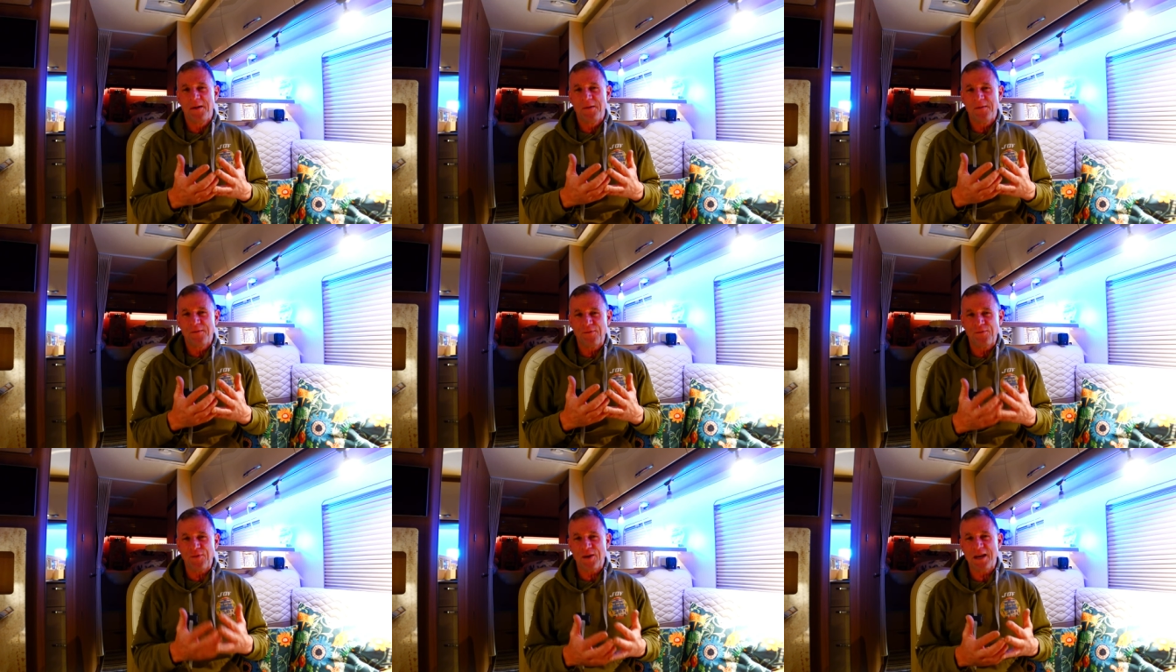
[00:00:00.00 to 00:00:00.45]

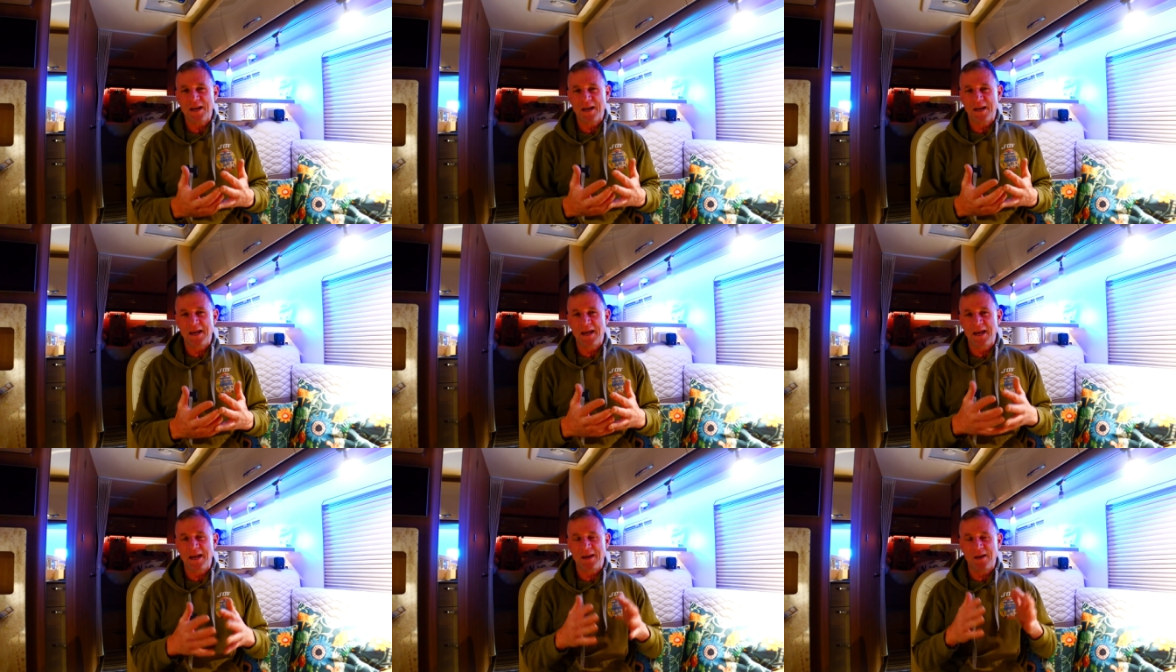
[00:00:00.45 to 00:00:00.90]

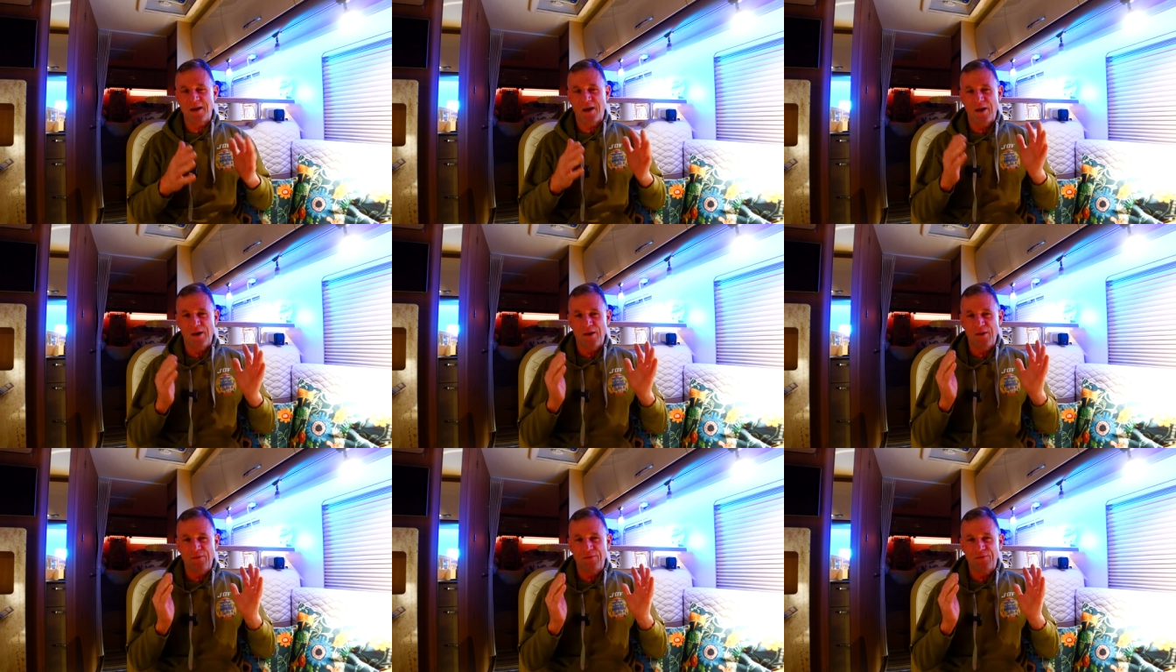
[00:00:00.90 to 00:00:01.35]
feeling
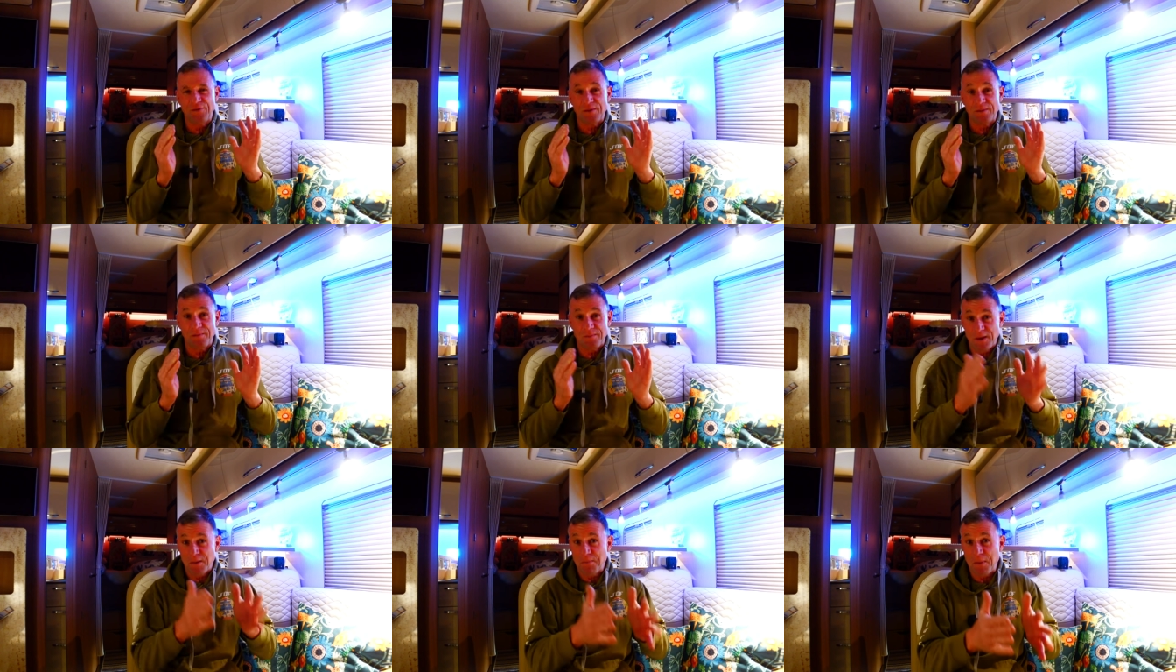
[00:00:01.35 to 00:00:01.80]
of
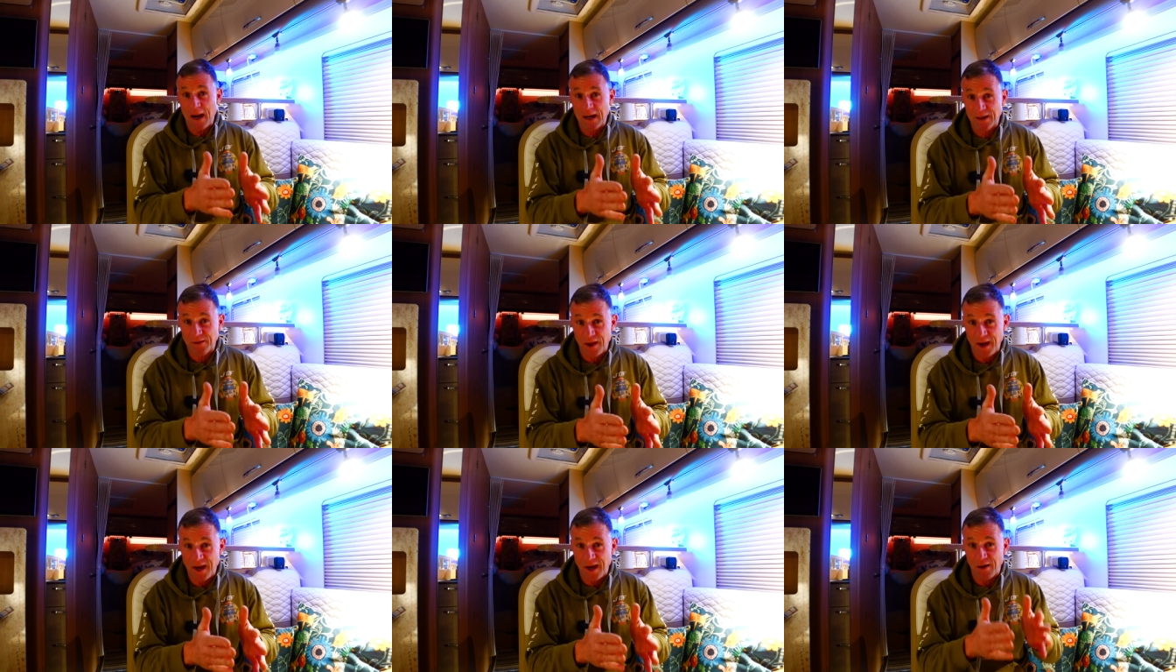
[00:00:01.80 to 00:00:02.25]
you're
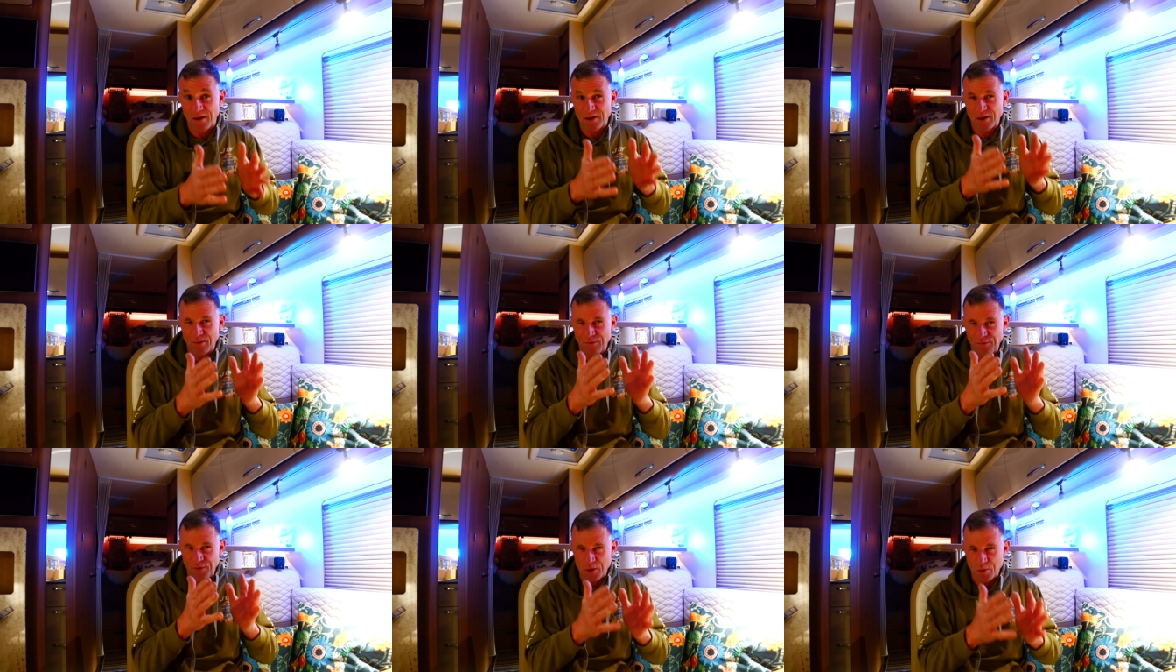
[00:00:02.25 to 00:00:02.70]
back there
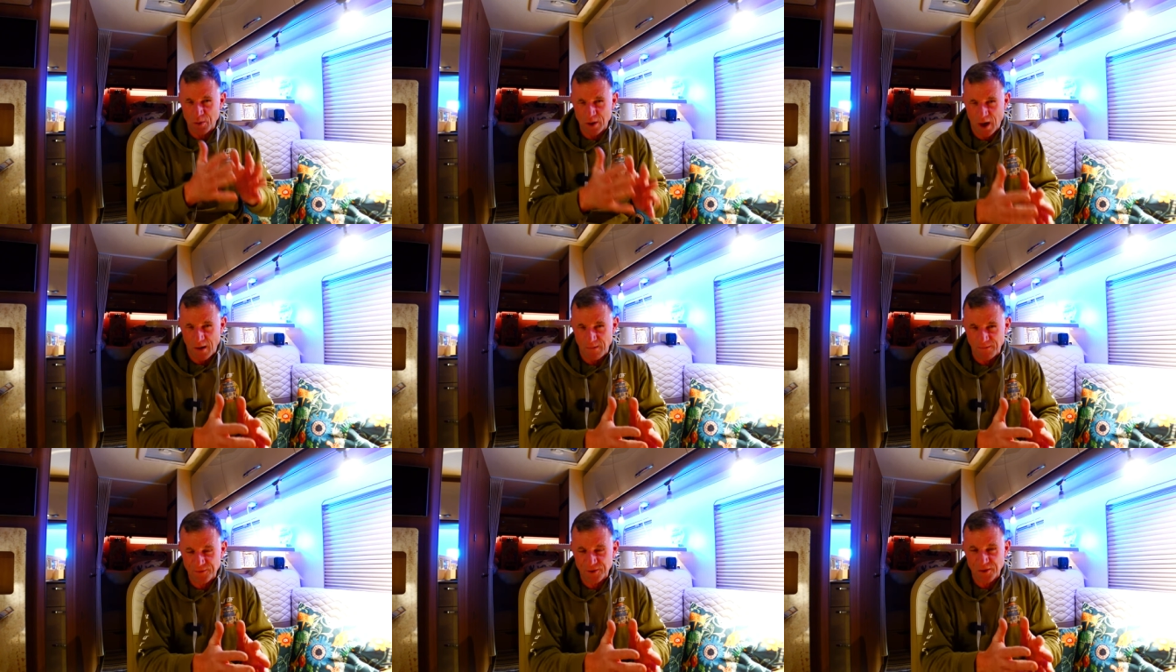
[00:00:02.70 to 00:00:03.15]
you feel
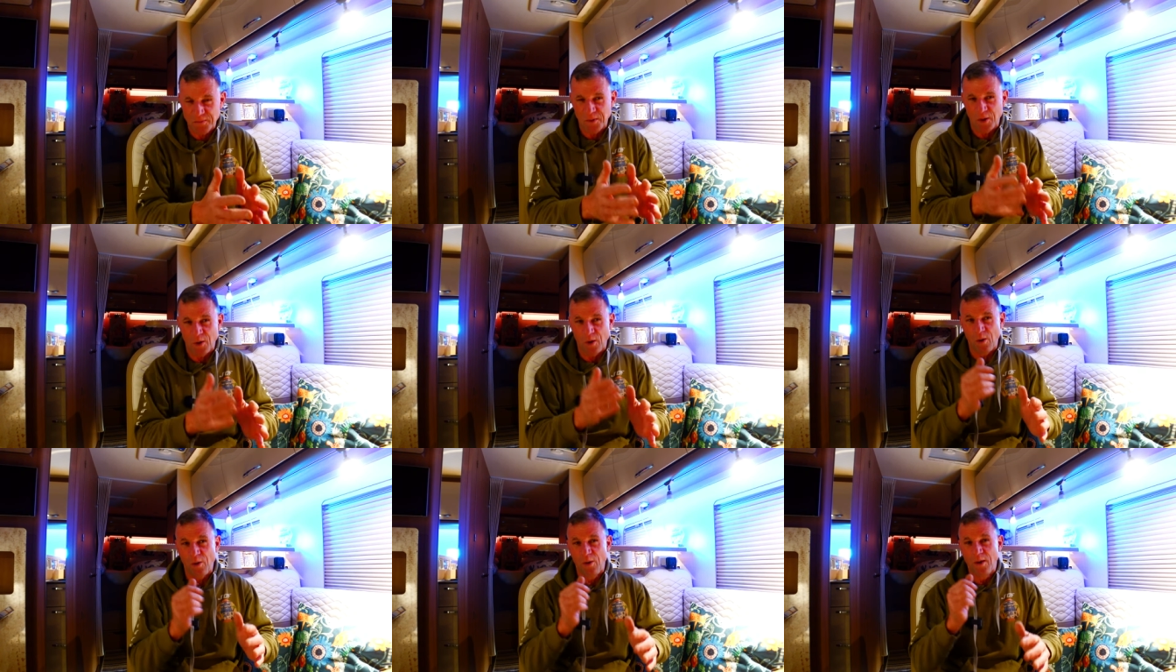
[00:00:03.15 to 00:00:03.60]

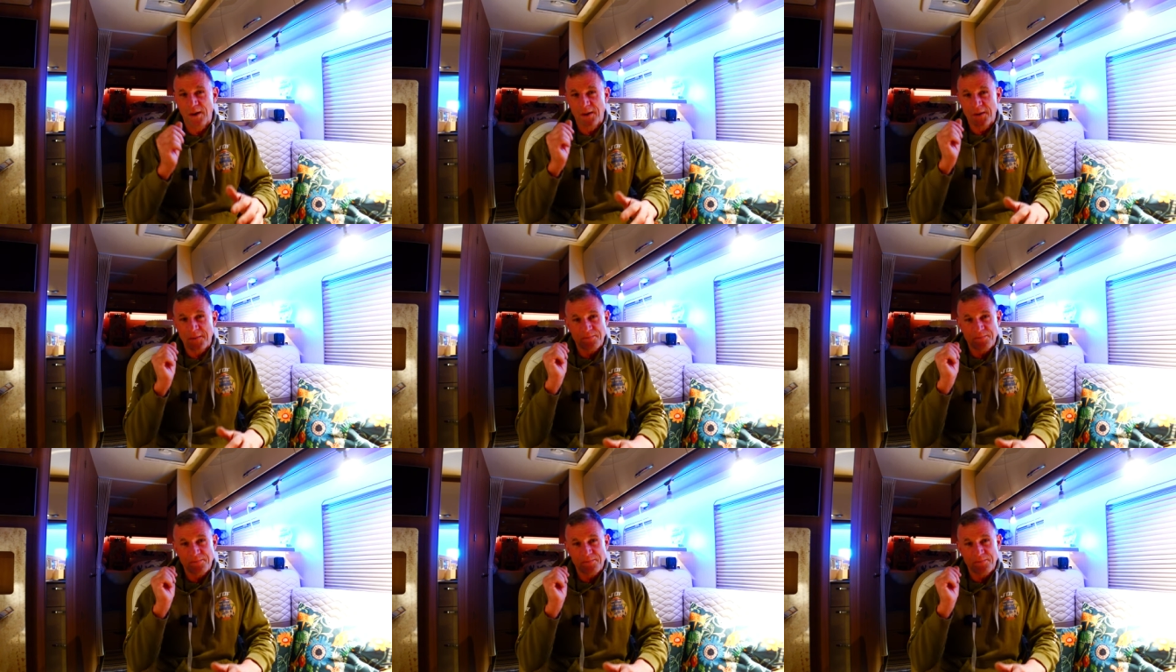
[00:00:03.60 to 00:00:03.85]
comfortable